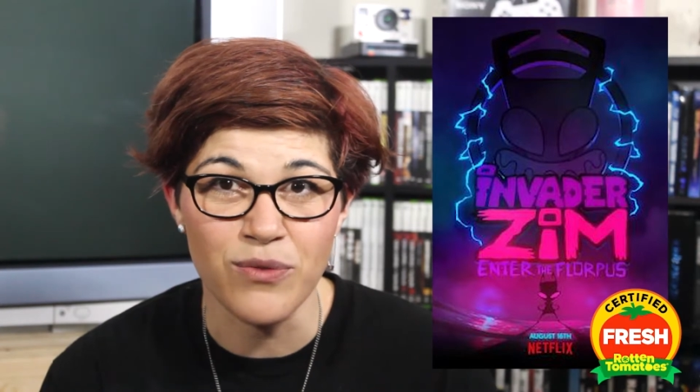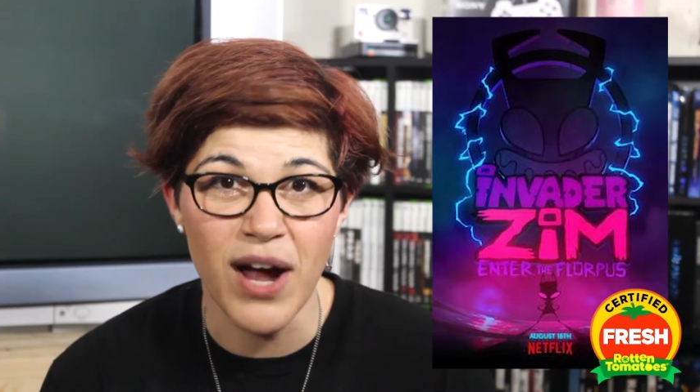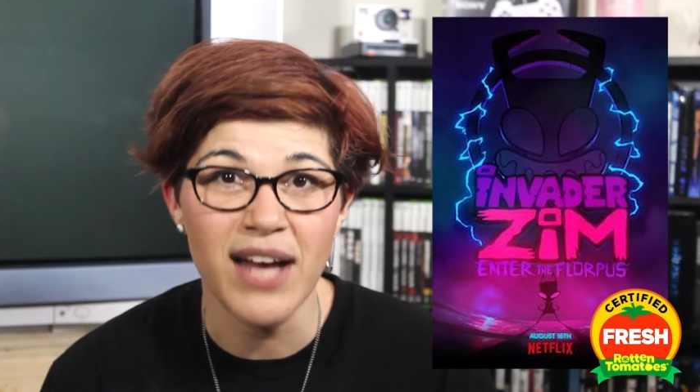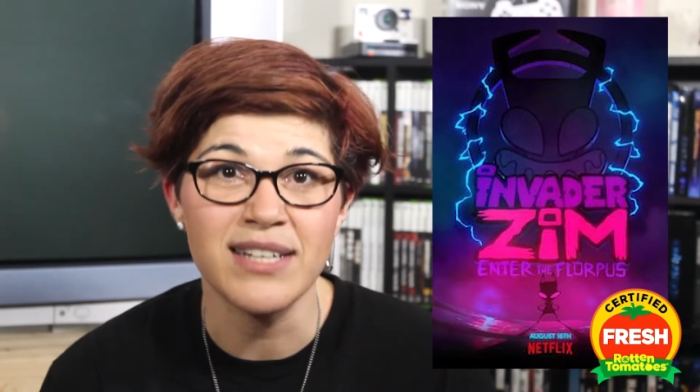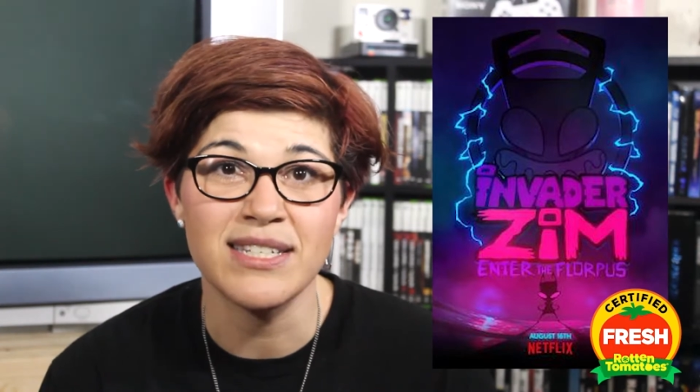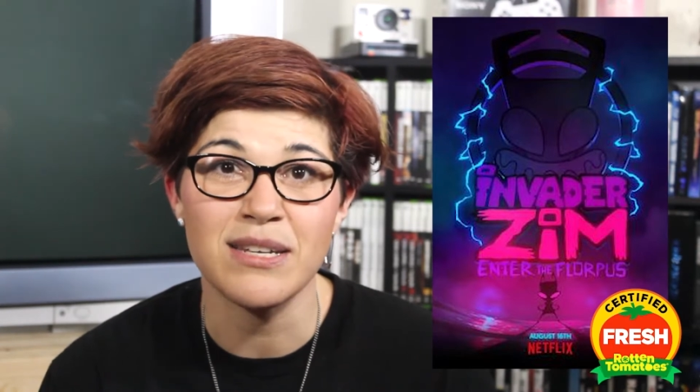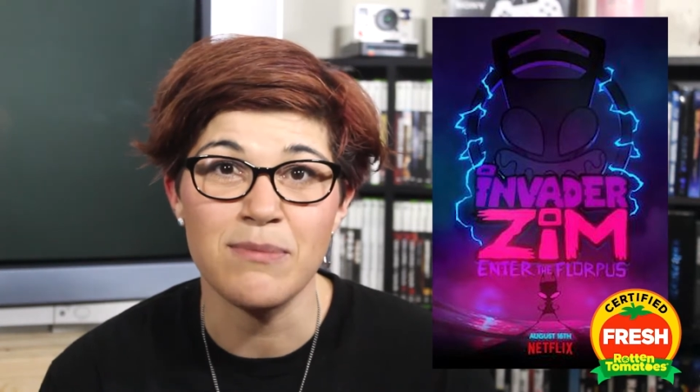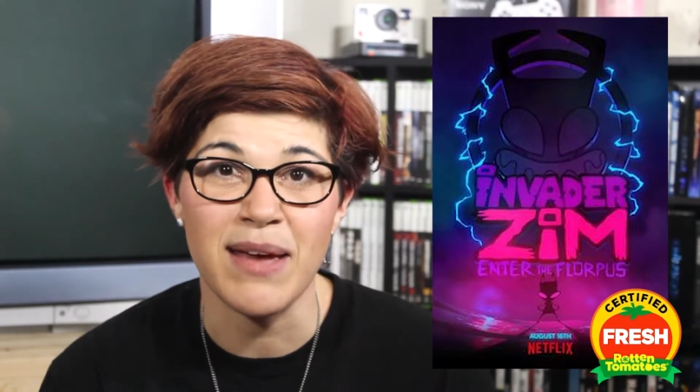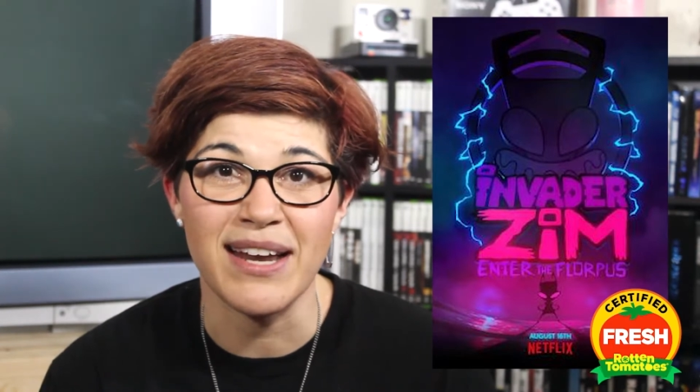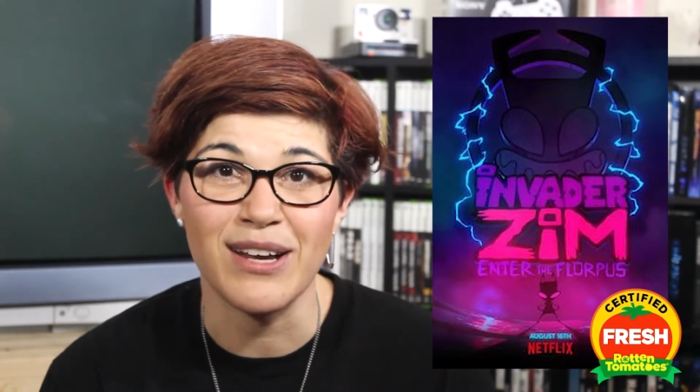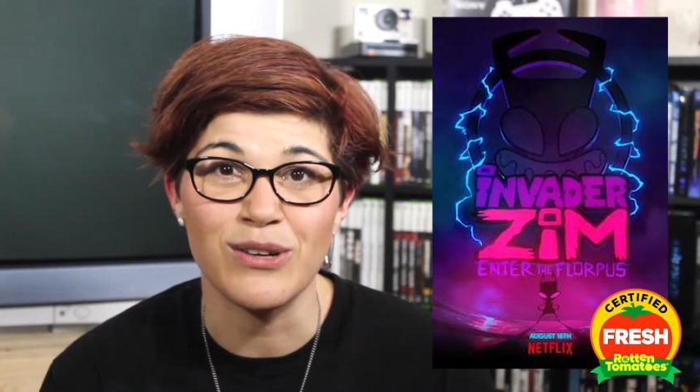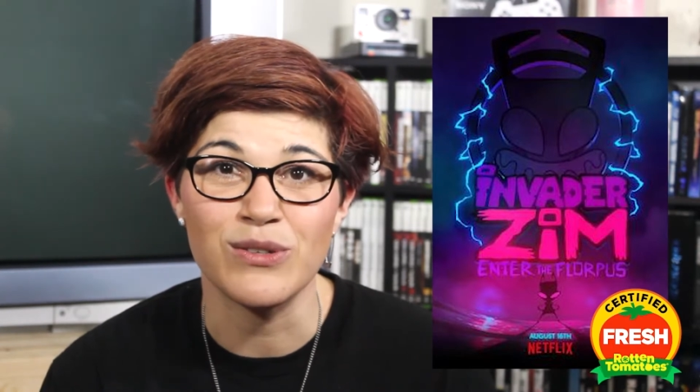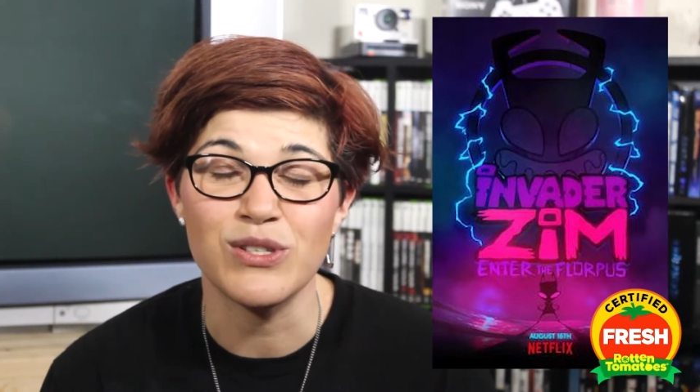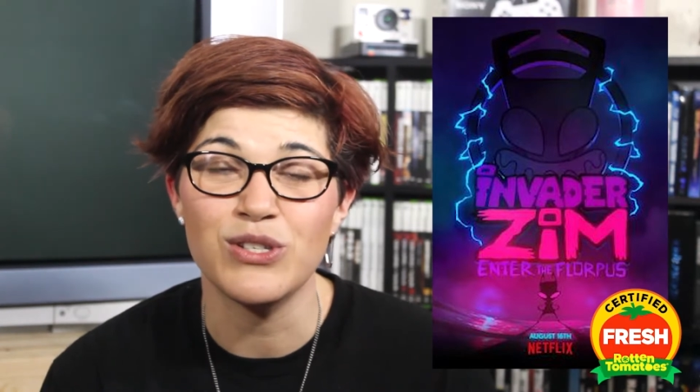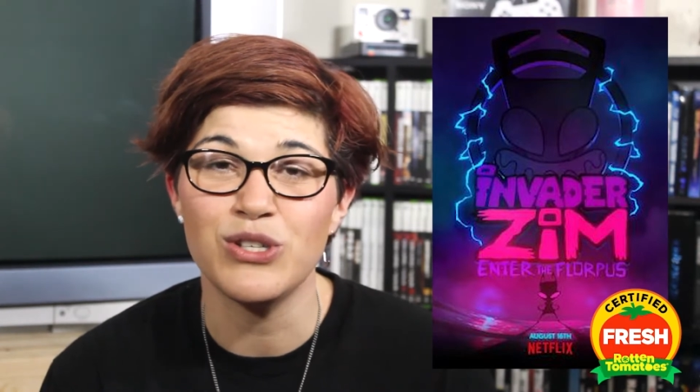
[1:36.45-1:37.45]
Rotten
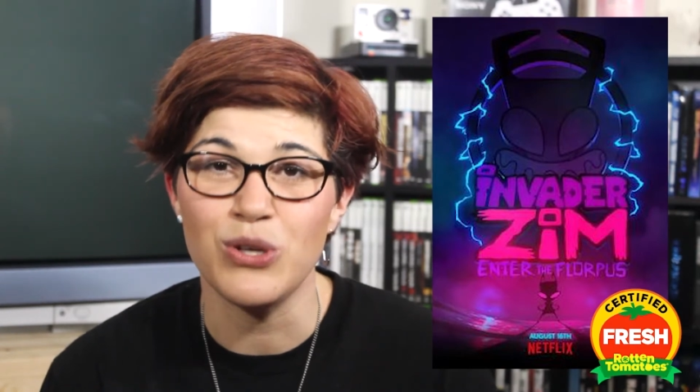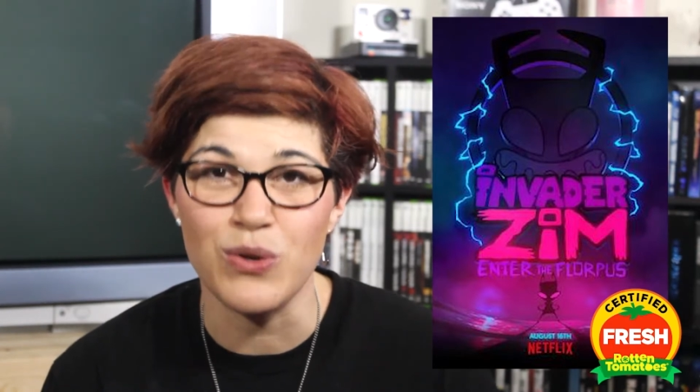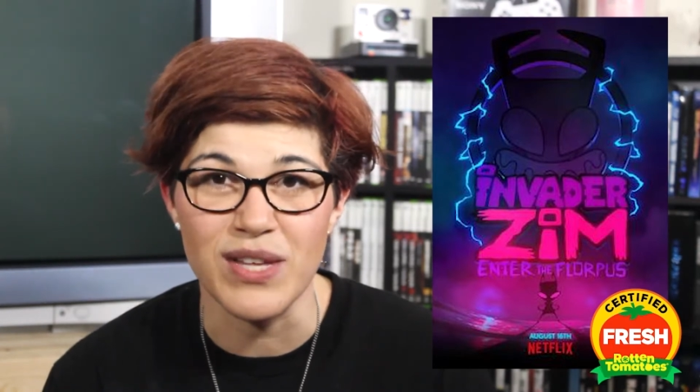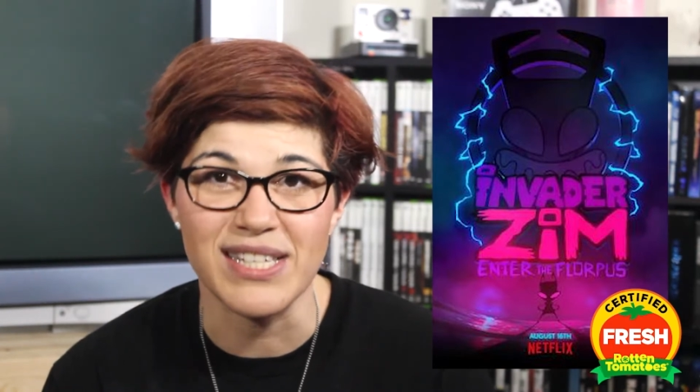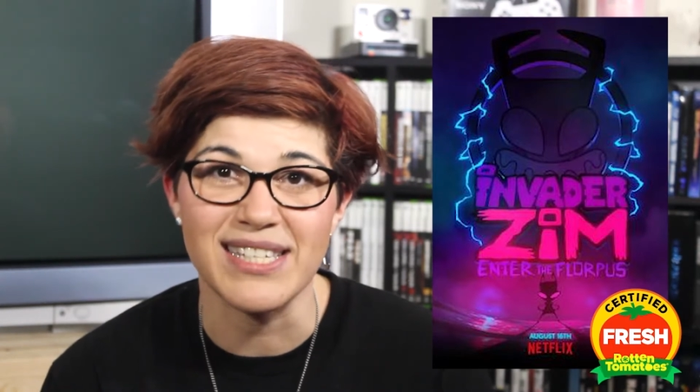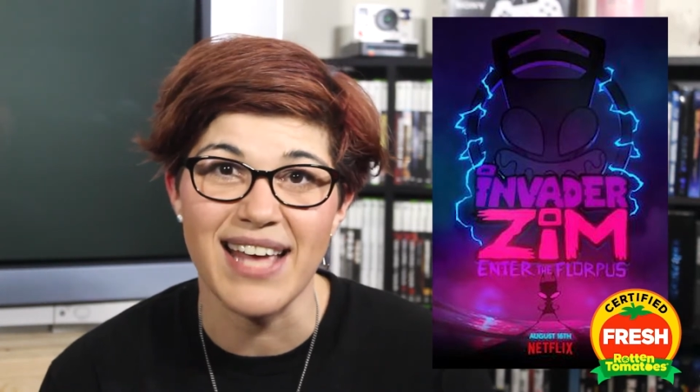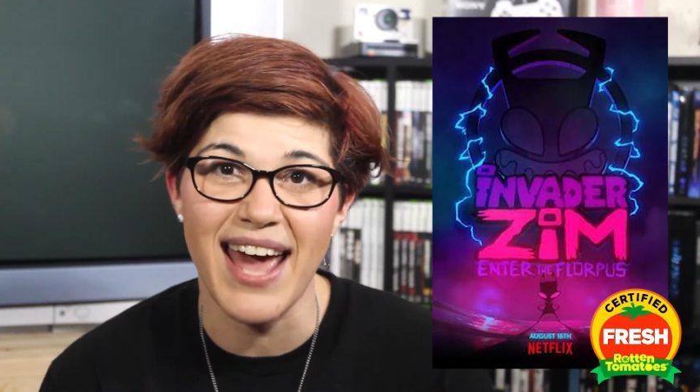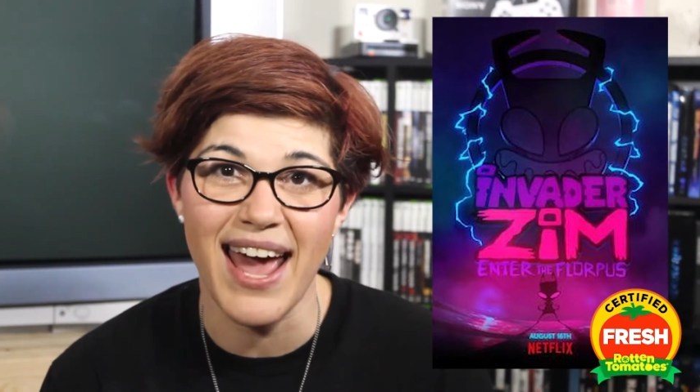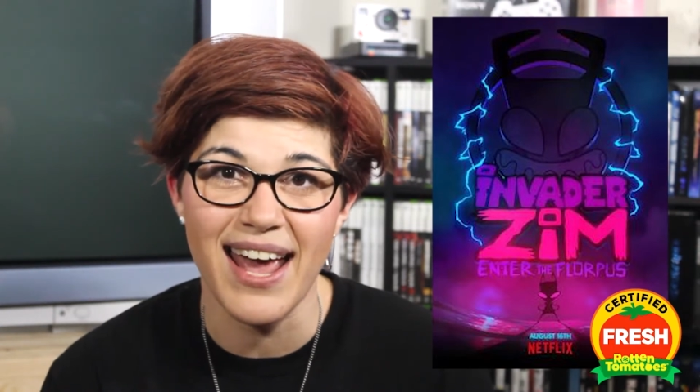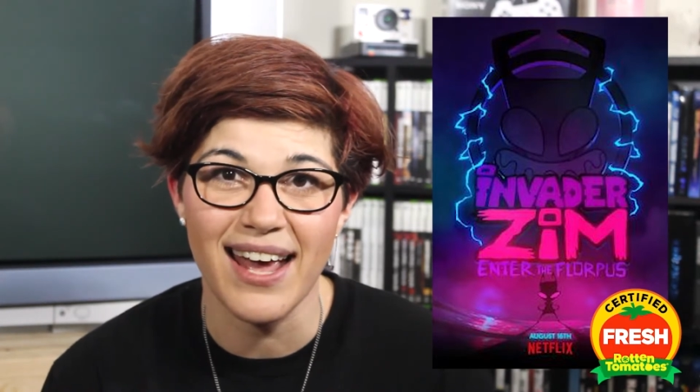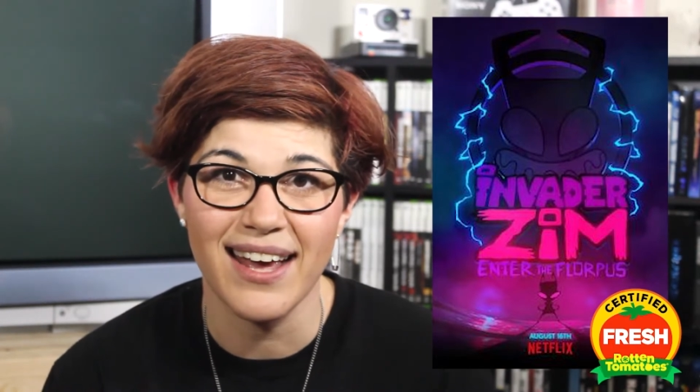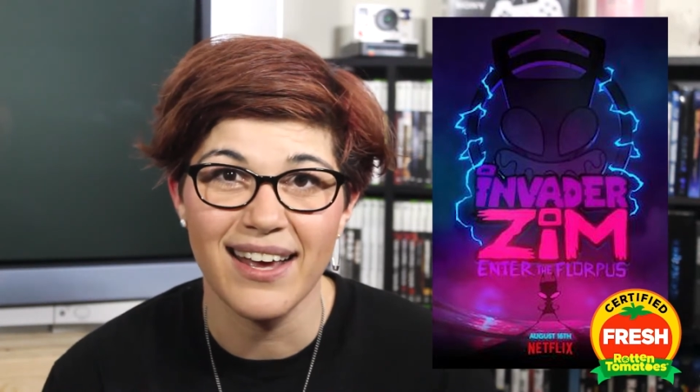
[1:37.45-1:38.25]
Tomatoes to this day.